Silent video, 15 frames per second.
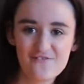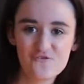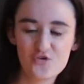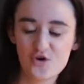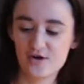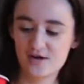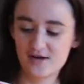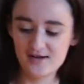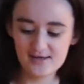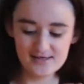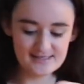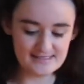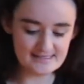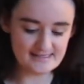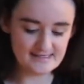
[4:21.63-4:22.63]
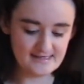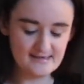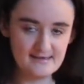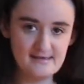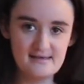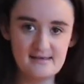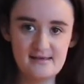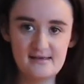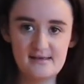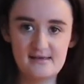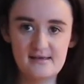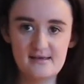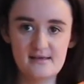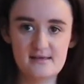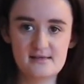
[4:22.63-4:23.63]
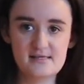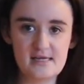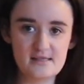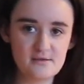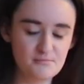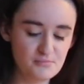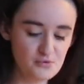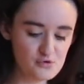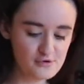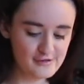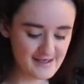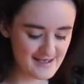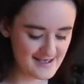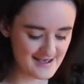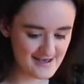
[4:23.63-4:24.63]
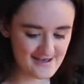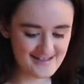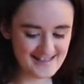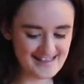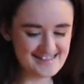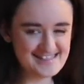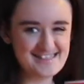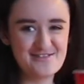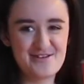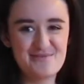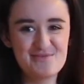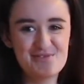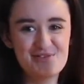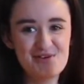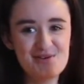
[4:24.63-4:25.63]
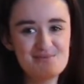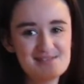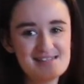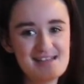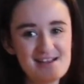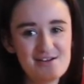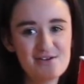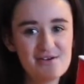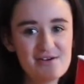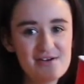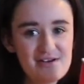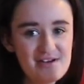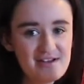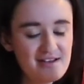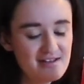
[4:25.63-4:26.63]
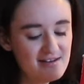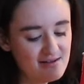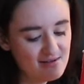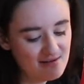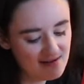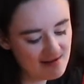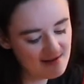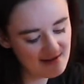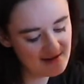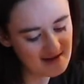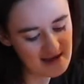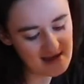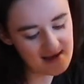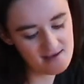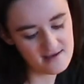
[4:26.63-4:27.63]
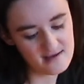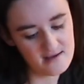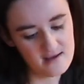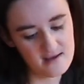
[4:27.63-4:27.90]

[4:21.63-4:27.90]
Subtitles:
Very nice. Take the ball out. Let's see what prompt I got. Okay.